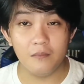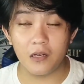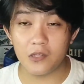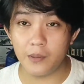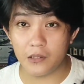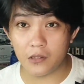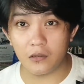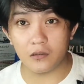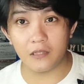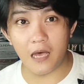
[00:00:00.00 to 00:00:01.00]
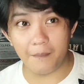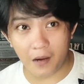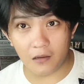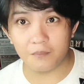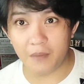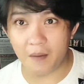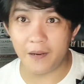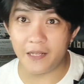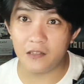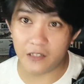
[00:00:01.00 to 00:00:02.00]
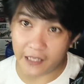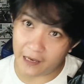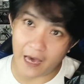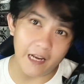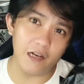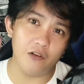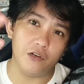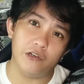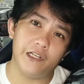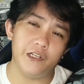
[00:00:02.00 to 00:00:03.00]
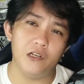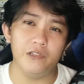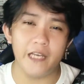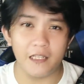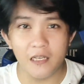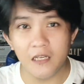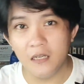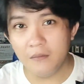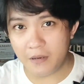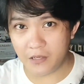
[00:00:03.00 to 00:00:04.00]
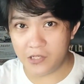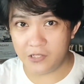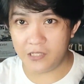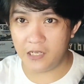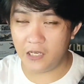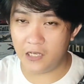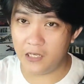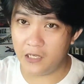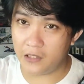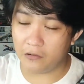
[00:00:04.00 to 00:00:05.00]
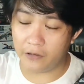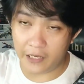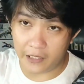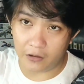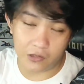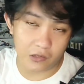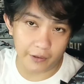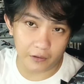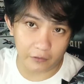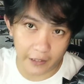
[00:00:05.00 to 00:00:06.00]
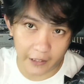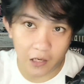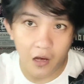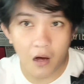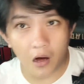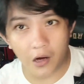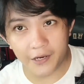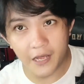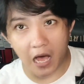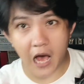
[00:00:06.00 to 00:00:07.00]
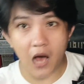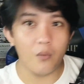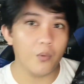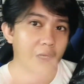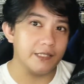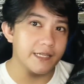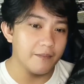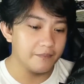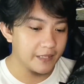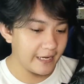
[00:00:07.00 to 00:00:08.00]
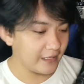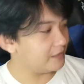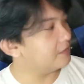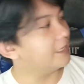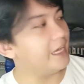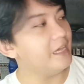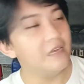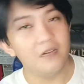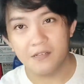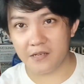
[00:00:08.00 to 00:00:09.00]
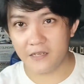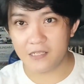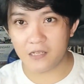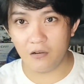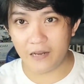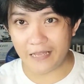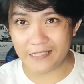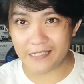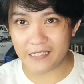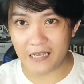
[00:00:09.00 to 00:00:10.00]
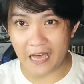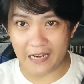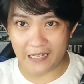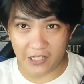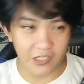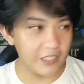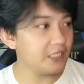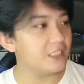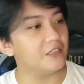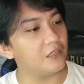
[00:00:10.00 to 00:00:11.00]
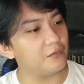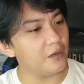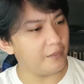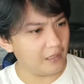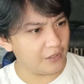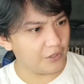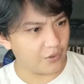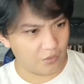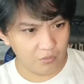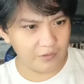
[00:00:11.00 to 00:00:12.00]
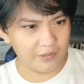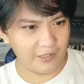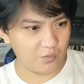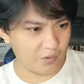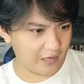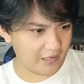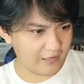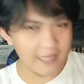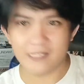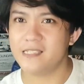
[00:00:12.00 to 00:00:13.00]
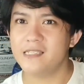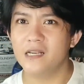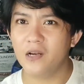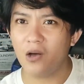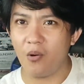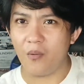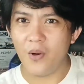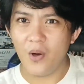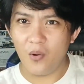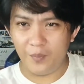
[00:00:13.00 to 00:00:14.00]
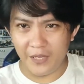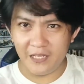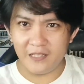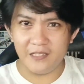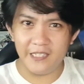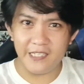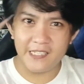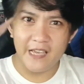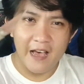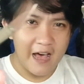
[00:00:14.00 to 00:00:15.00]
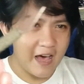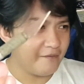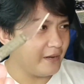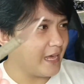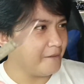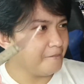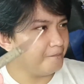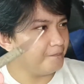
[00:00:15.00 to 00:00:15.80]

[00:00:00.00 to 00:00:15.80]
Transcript: because we'll talk about Beyblade today. And I know you already know that because you see it already or saw it already on our thumbnail. Okay, so let's go. Let's unleash this so that we will know this one. Let's go with this heavy knife,